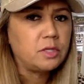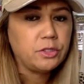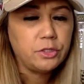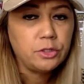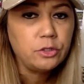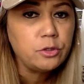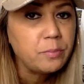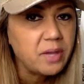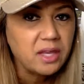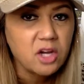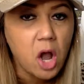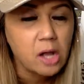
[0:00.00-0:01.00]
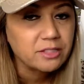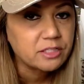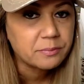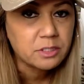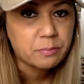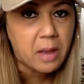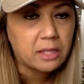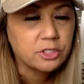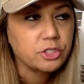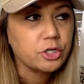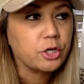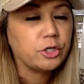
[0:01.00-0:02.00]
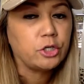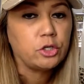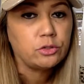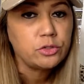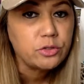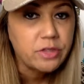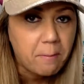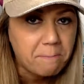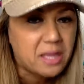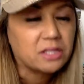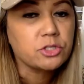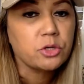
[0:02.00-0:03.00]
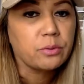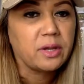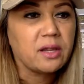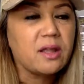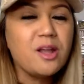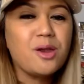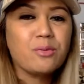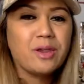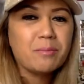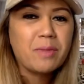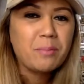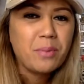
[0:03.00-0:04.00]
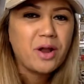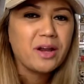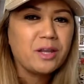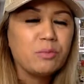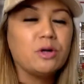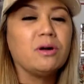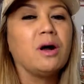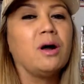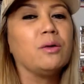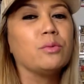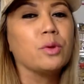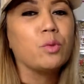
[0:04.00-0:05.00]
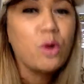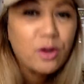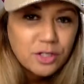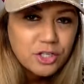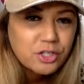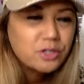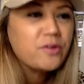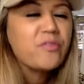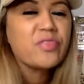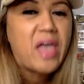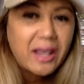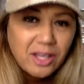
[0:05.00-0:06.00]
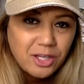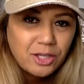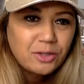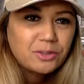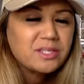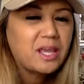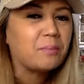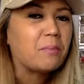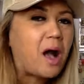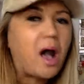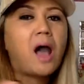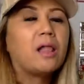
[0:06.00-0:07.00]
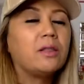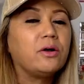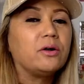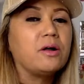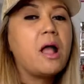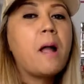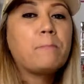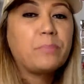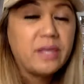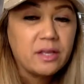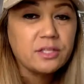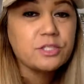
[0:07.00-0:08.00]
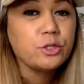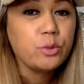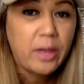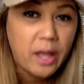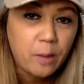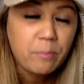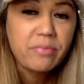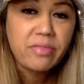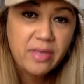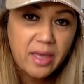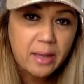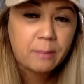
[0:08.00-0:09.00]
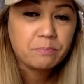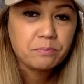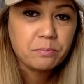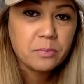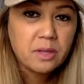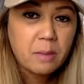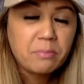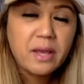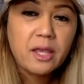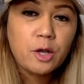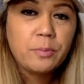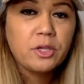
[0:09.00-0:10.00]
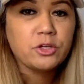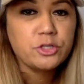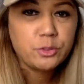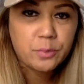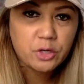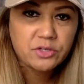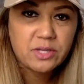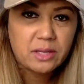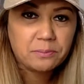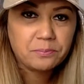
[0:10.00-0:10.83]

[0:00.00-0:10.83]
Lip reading: you be an awesome sponsor, you do the mentoring, Ring Bum Party will reward you, thank you, say mahalo, because you help them by helping your new person.